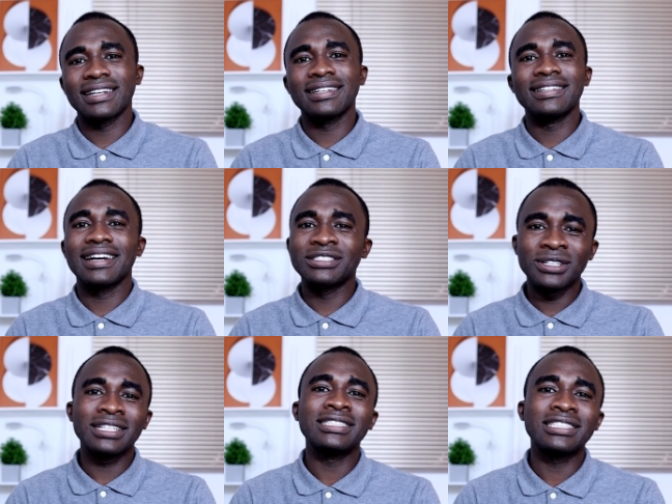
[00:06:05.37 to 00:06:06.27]
an
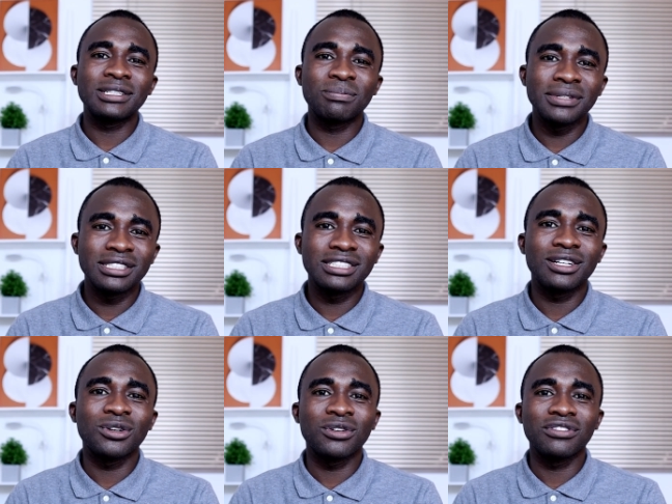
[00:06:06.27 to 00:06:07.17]
unrealistic picture
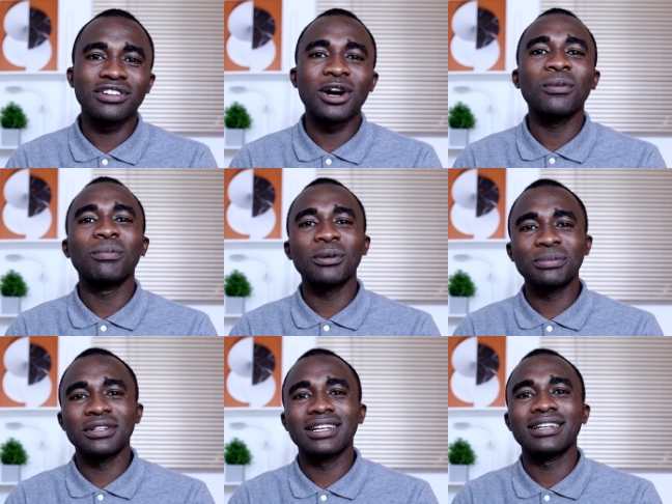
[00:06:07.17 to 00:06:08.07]
of how
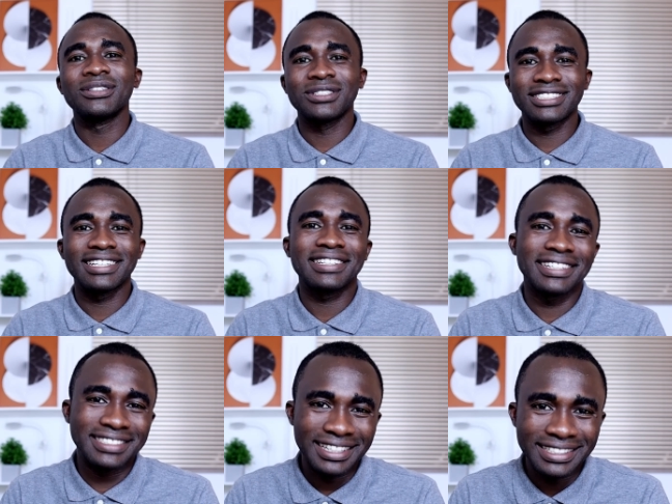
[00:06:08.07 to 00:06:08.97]
popular your site
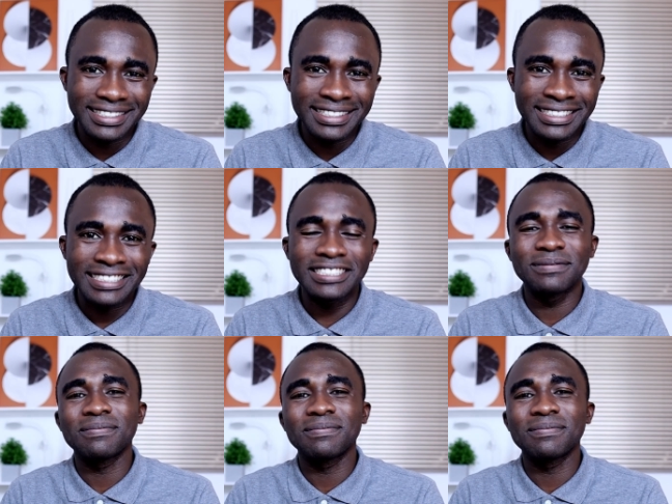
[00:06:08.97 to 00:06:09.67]
actually is.